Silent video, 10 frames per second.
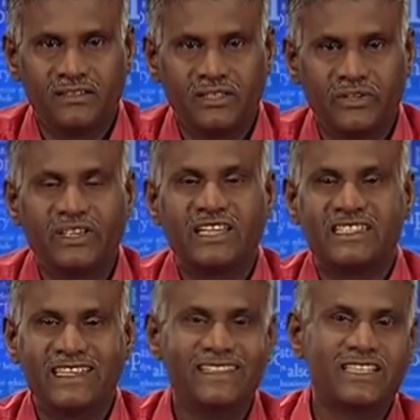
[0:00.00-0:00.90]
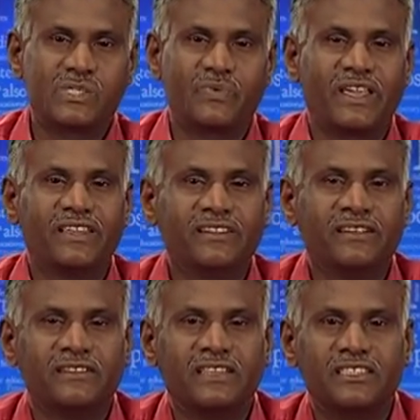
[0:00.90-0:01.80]
You can say this way,
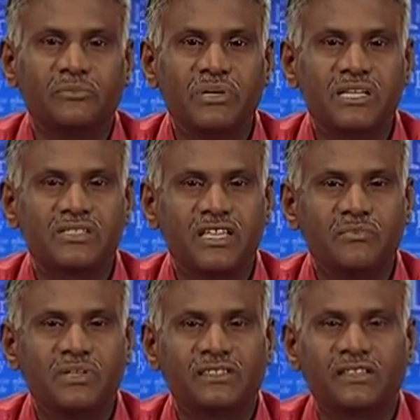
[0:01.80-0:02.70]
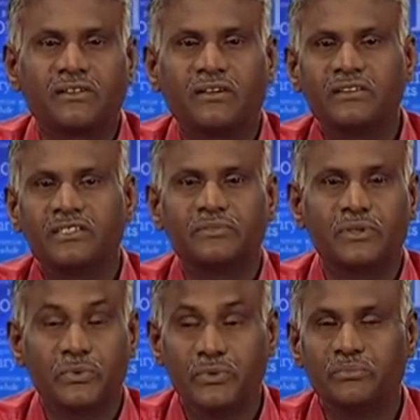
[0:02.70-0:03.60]
there is a big table at the corner of the
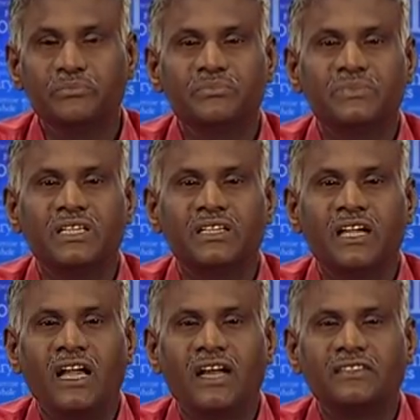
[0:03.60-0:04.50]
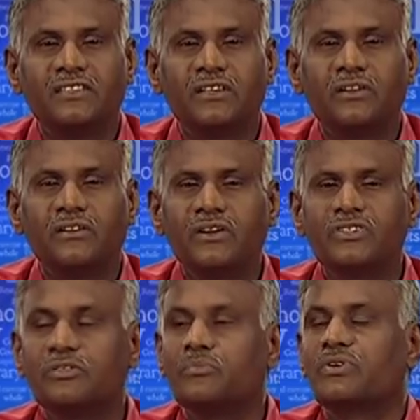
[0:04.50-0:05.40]
room and there are
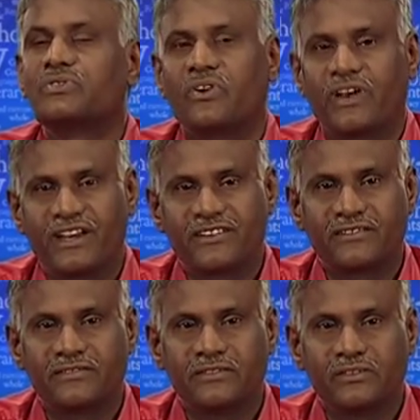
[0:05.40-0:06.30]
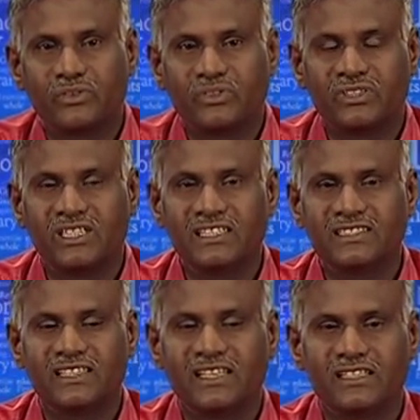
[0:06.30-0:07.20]
lots of books on it. So,
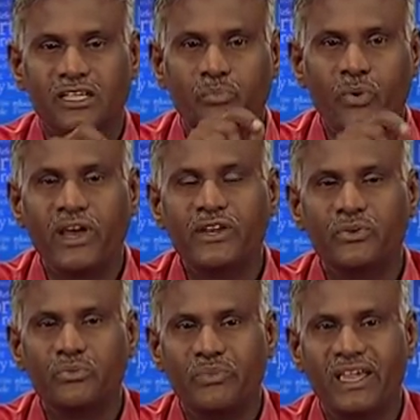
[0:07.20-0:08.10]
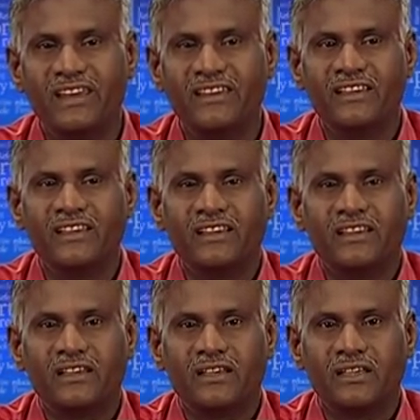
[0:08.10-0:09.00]
that point you made,
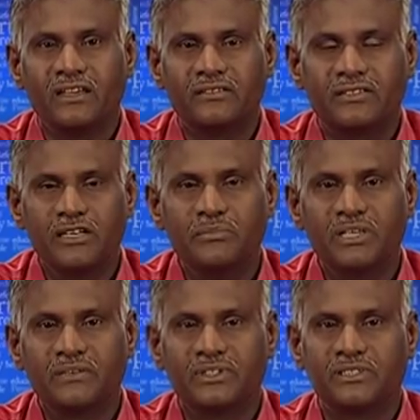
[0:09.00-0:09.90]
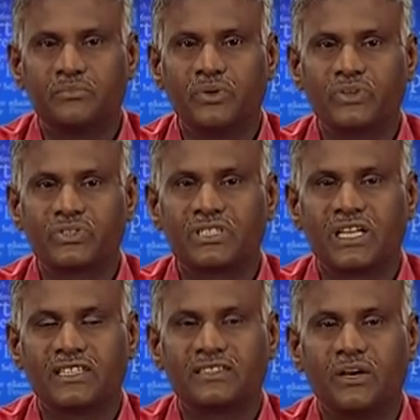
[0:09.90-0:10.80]
a table with books,
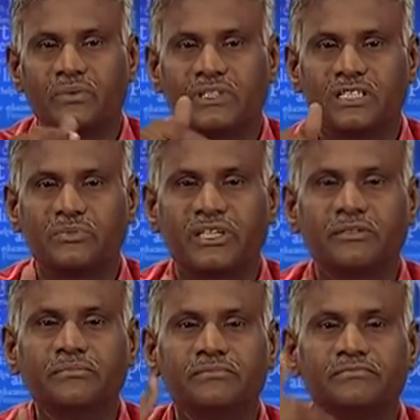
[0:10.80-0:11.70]
it has become